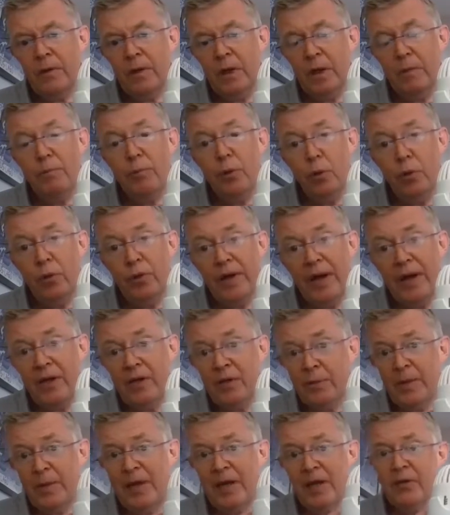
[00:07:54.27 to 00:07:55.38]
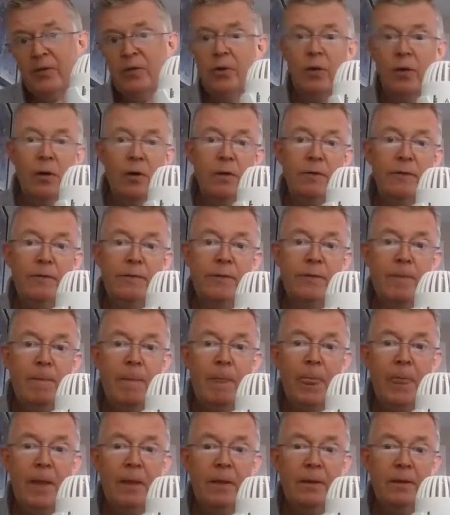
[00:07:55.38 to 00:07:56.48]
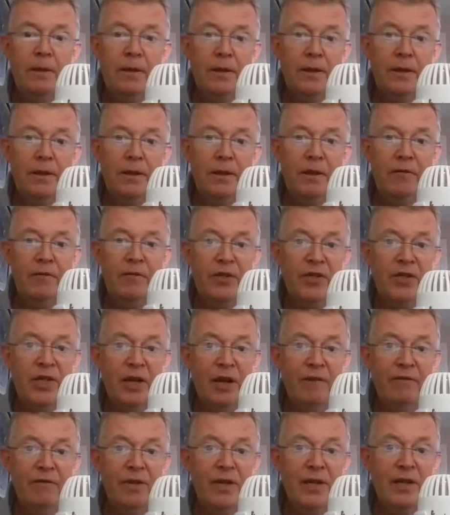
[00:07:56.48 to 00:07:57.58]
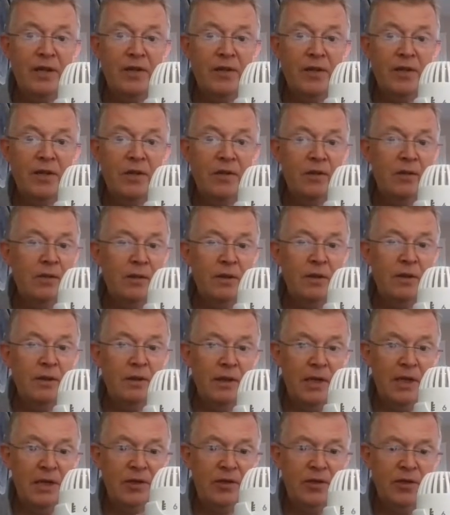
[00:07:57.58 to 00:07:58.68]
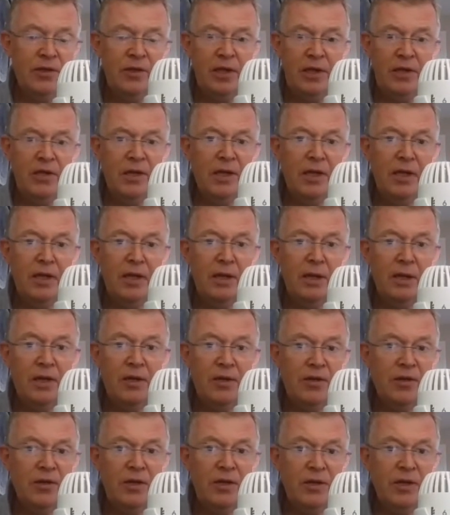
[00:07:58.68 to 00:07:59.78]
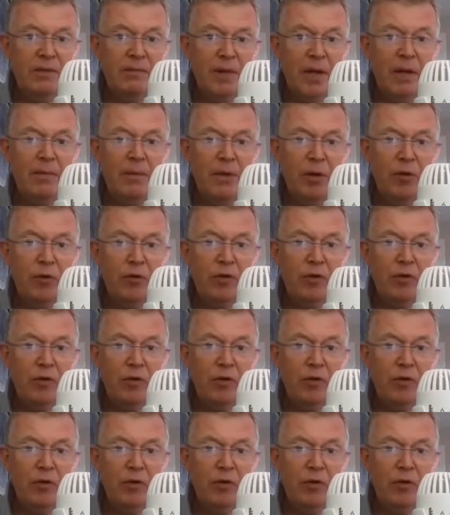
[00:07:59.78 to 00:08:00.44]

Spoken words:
important aspect of a TRV is that it's sitting maybe on